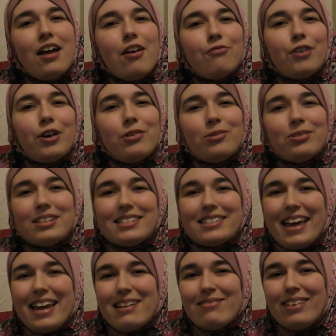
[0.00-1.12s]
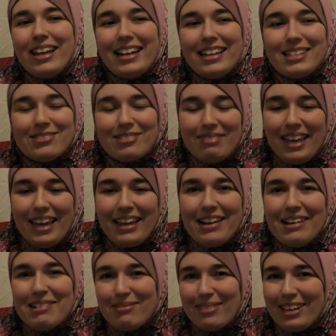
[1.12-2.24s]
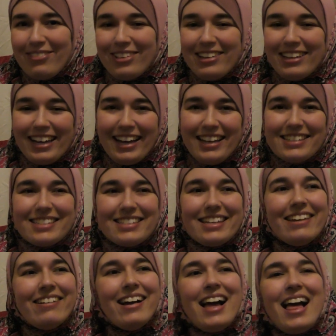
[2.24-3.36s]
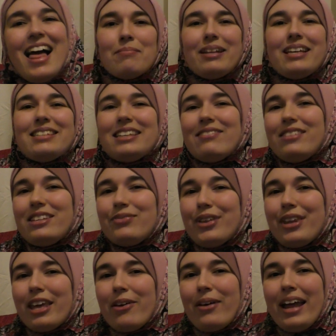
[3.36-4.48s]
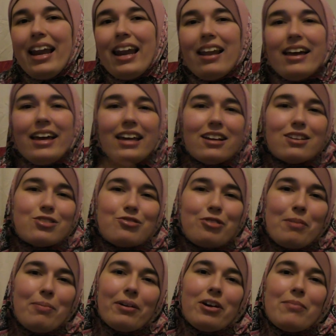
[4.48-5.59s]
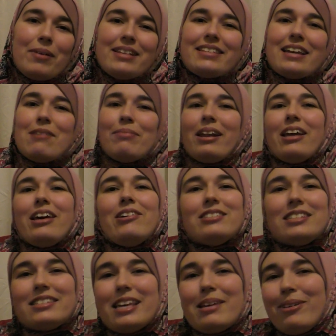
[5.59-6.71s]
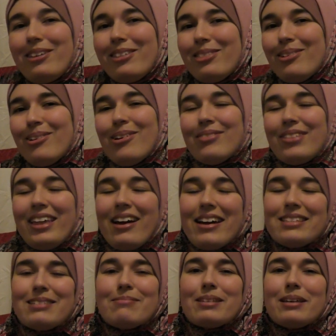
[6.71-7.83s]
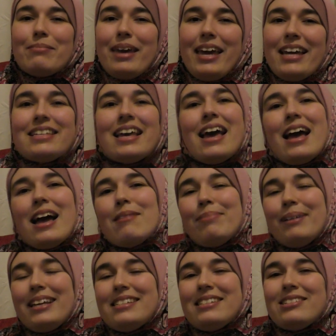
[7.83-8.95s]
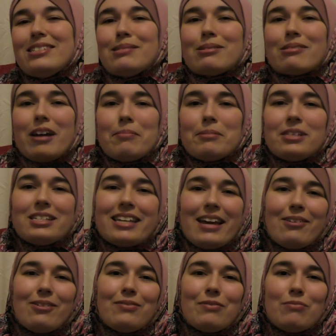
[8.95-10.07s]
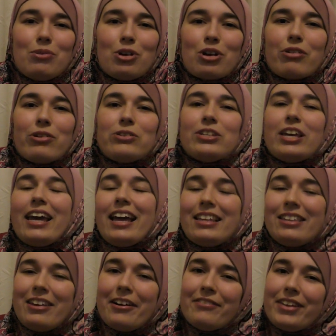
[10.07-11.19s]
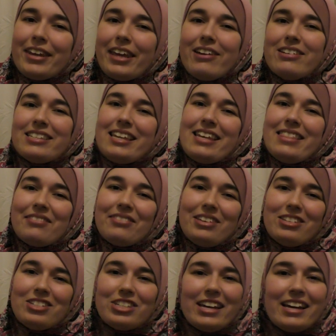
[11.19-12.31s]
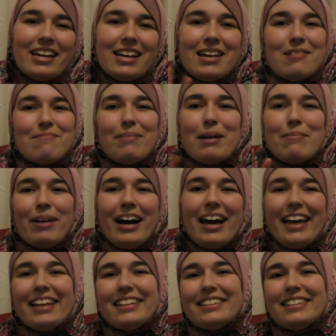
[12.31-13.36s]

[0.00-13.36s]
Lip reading: fun all the same, at least for me and hopefully for you guys too. Please give this video a like, drop a comment down below to say what you thought of the items I made, and please do subscribe to the channel for more crochet and yarn videos in the future. Bye bye.